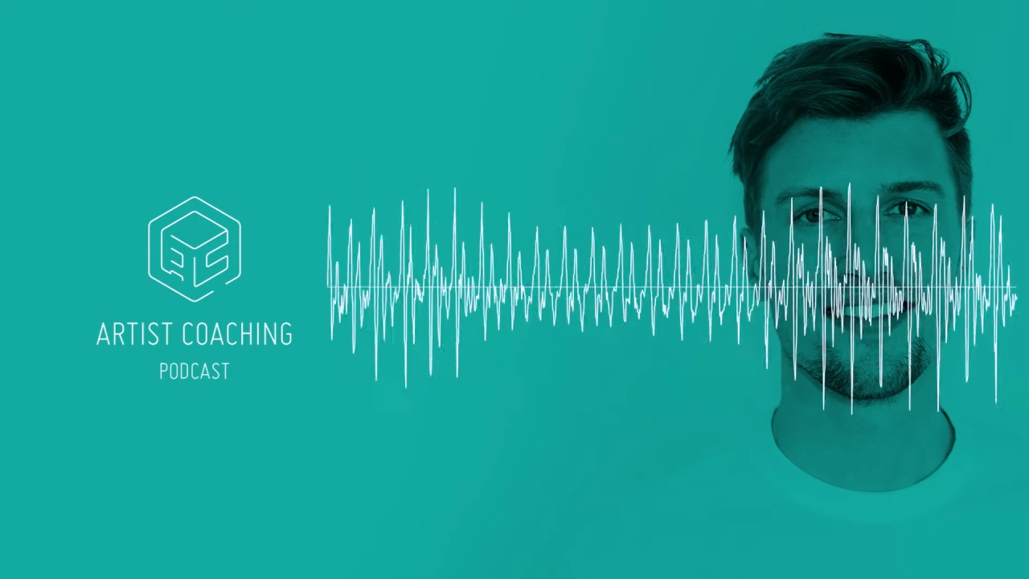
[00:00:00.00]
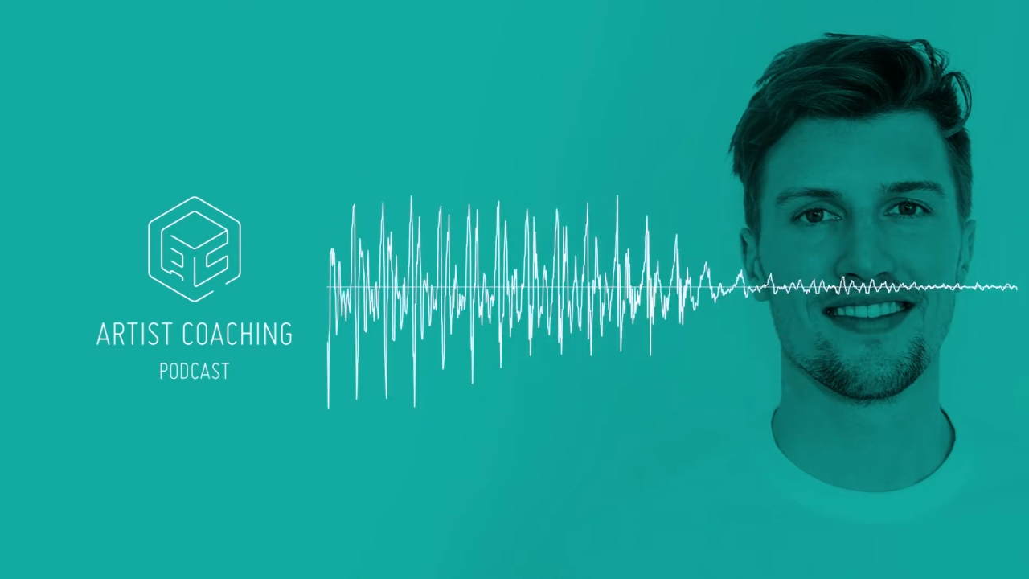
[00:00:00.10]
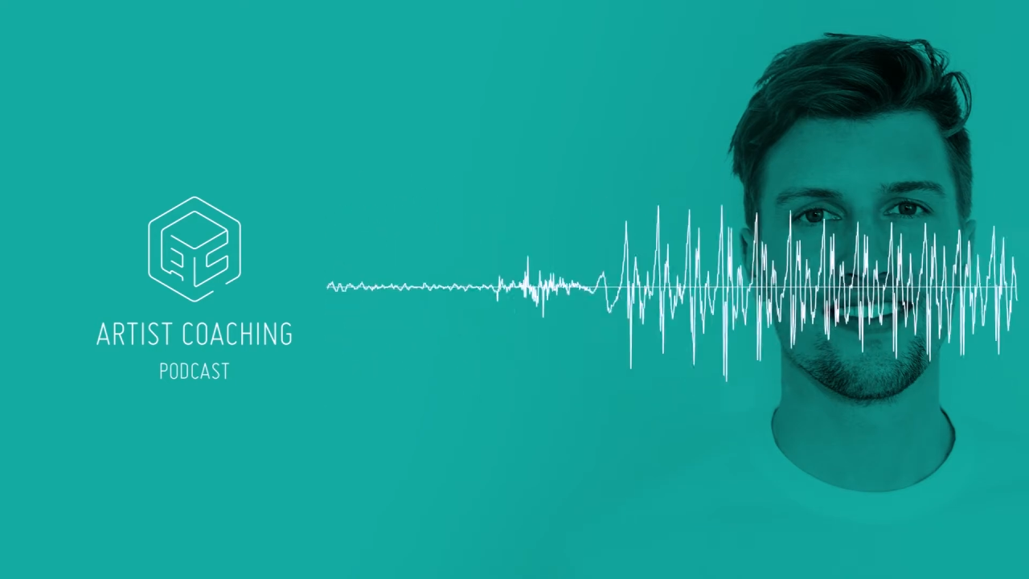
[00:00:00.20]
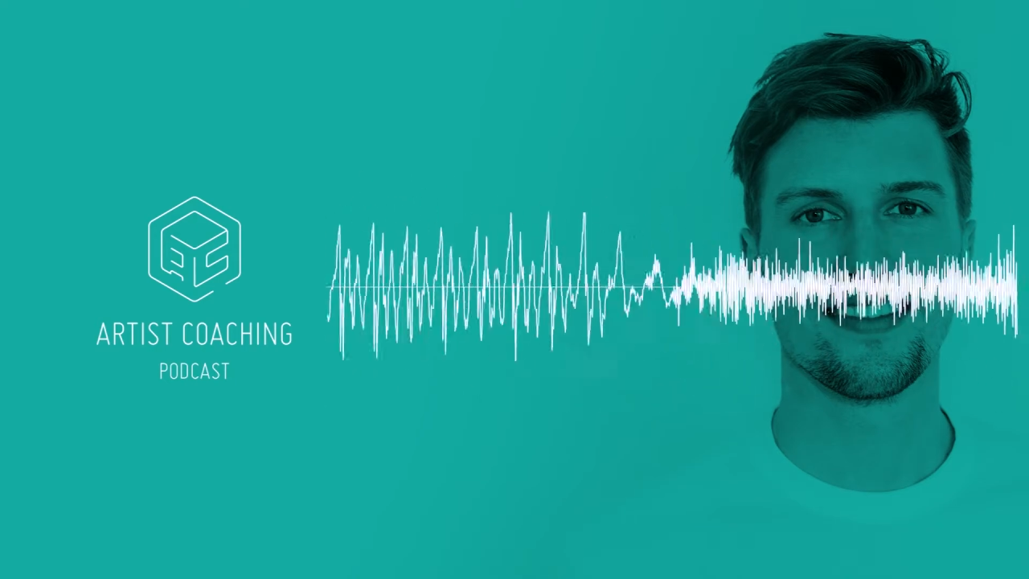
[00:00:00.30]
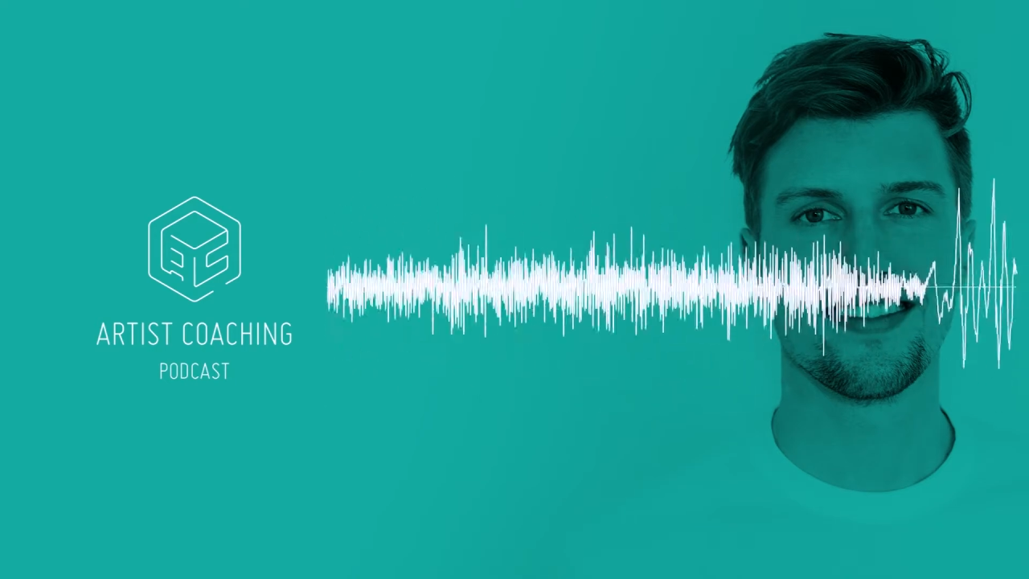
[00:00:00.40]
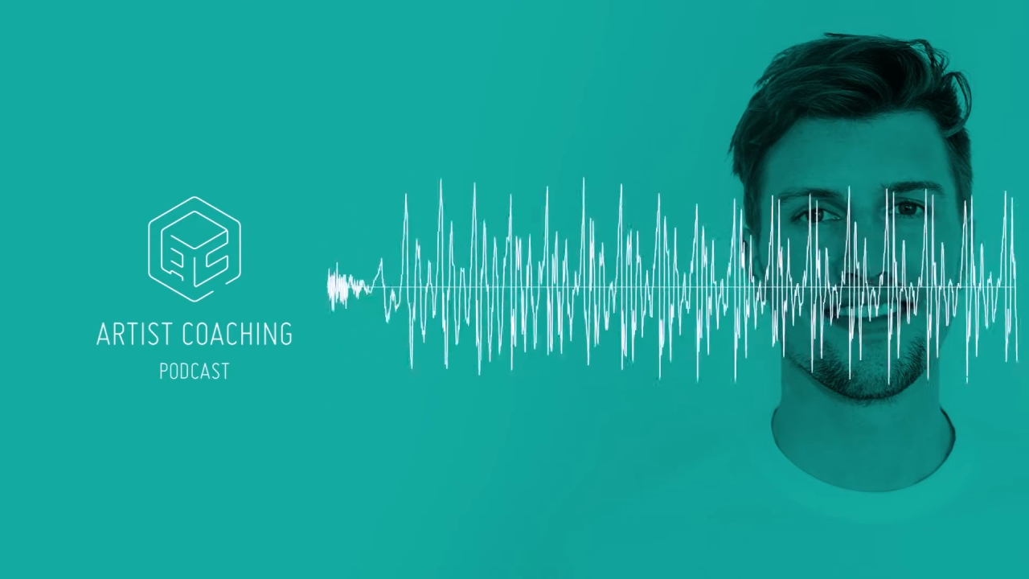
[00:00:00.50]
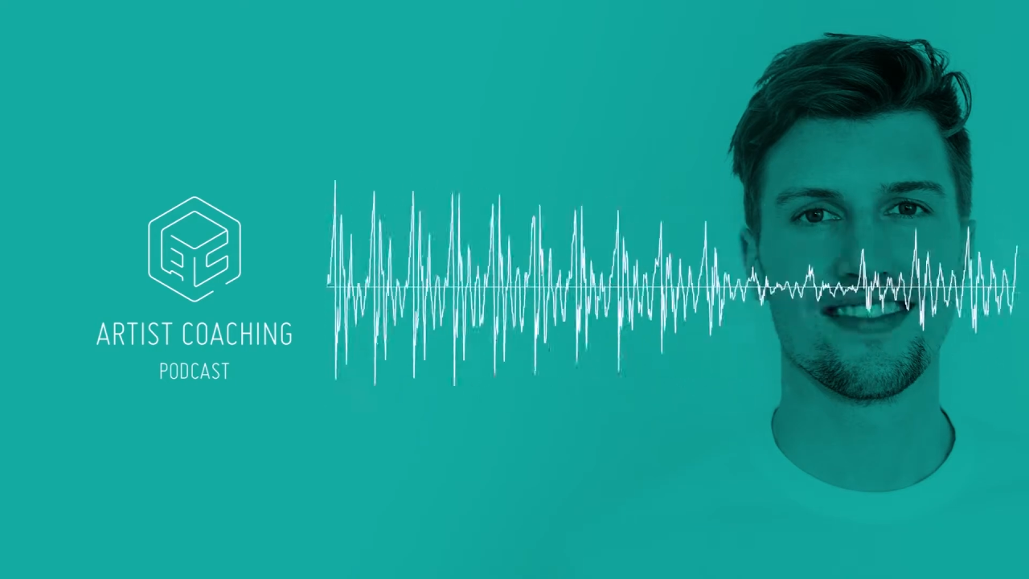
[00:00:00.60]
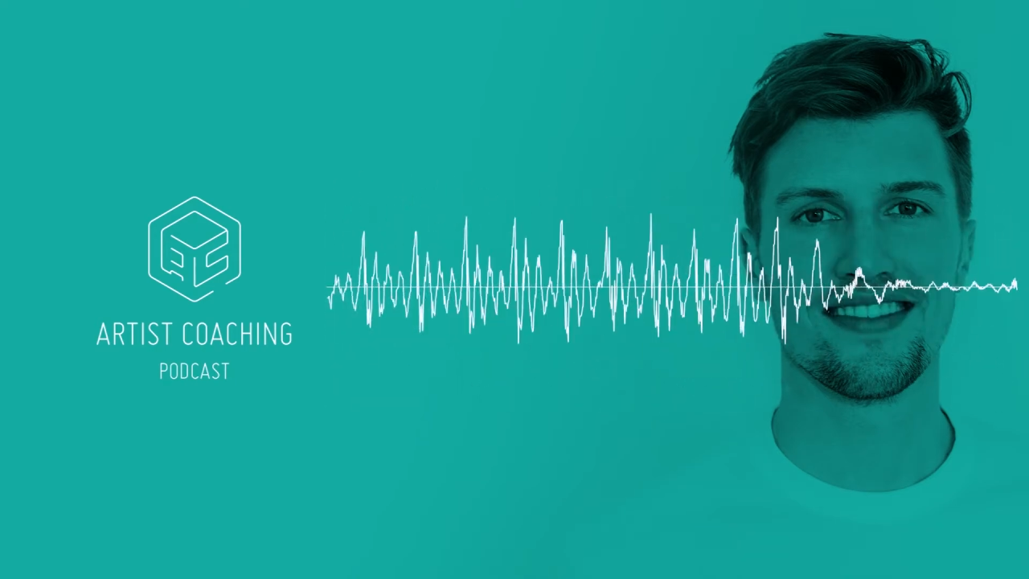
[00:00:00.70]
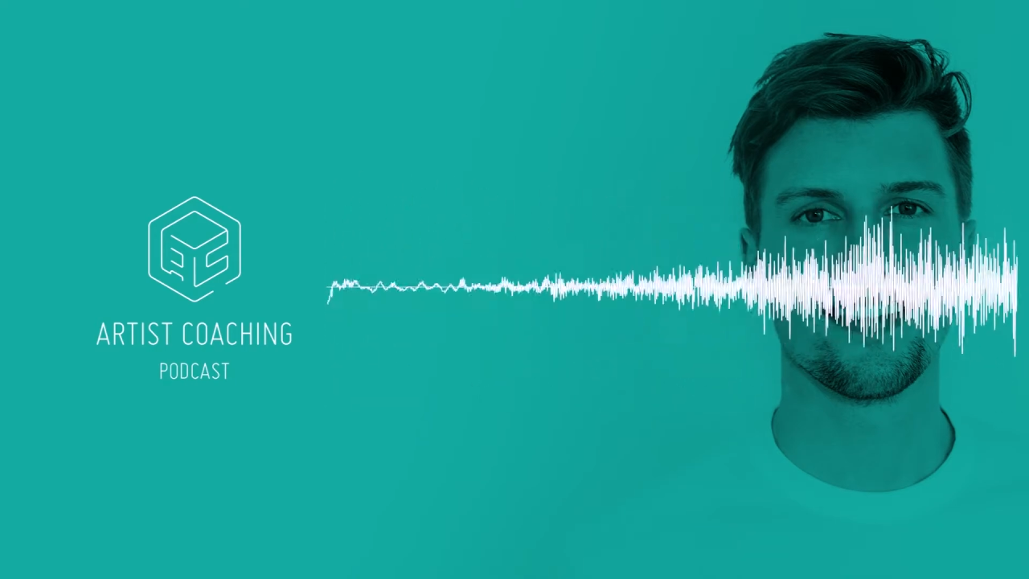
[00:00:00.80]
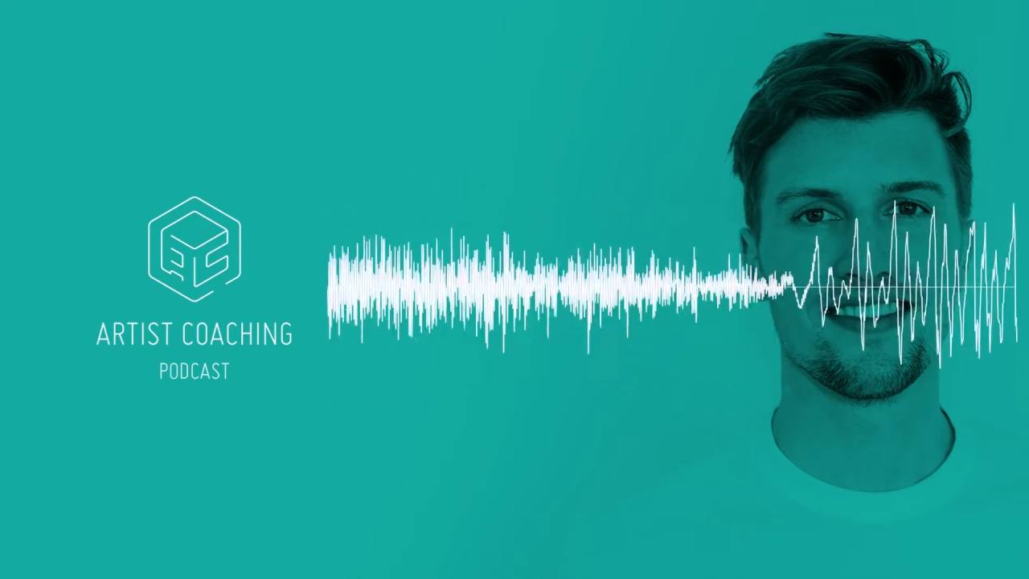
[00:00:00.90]
like I
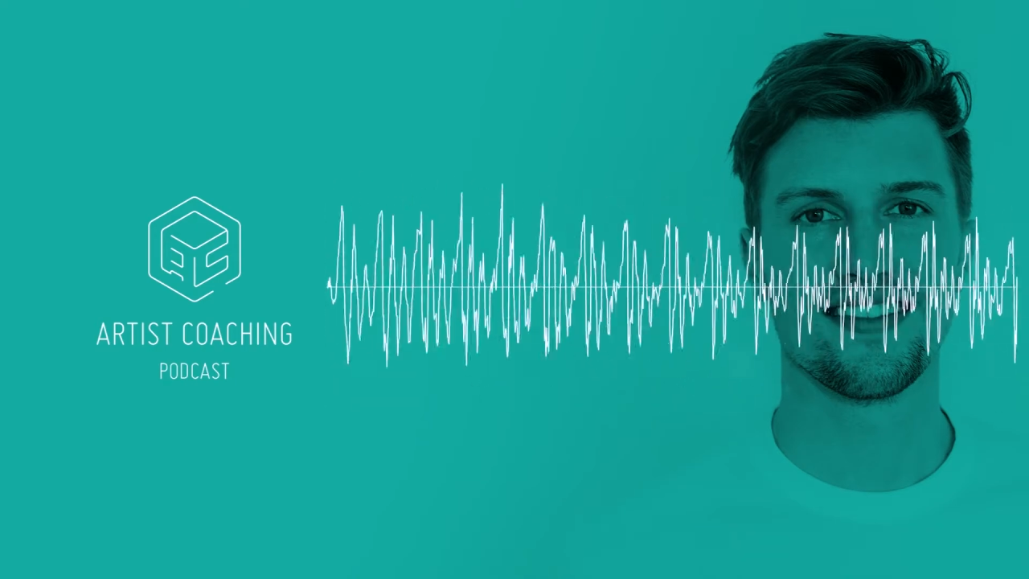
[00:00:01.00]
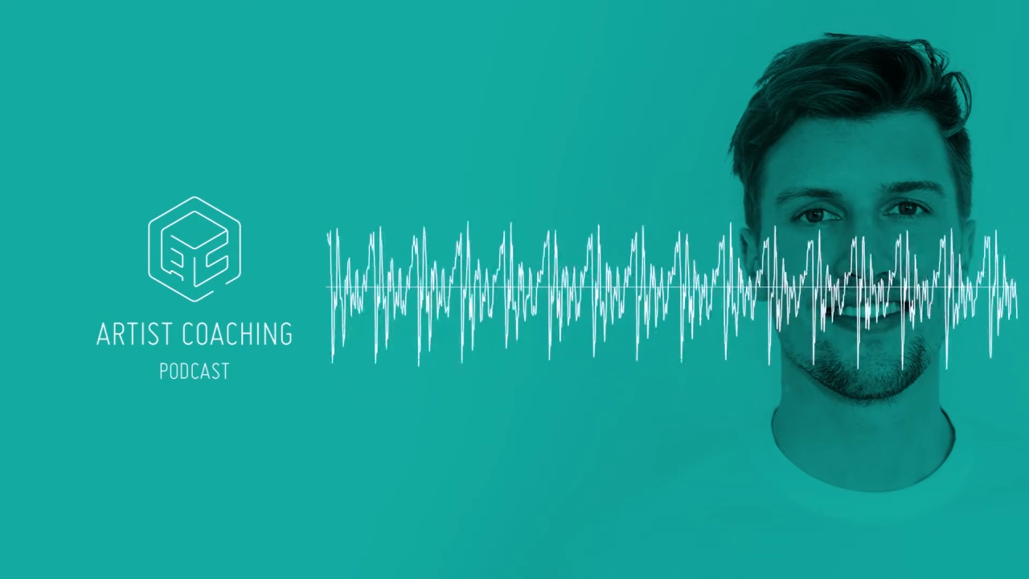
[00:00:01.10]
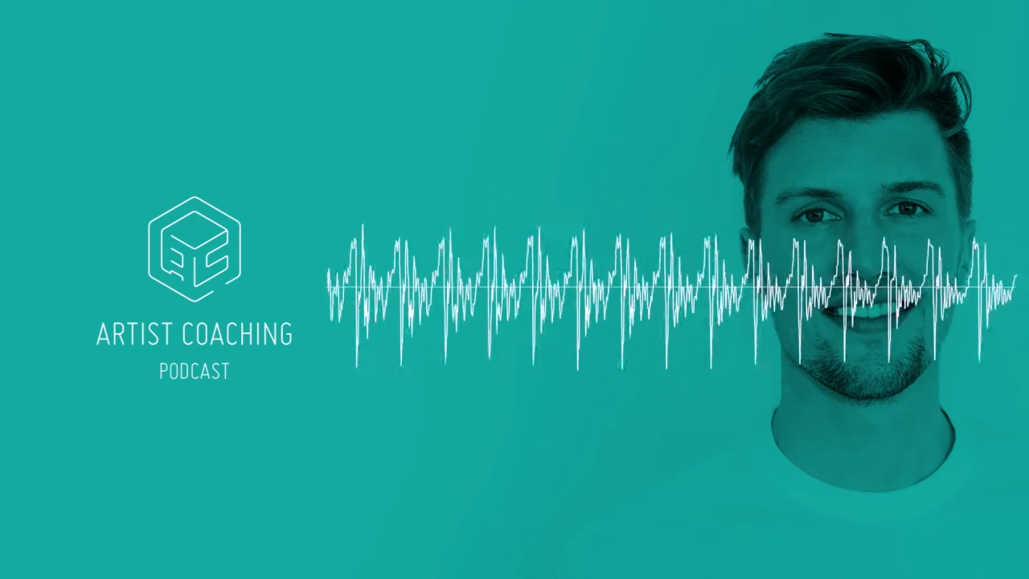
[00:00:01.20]
said, it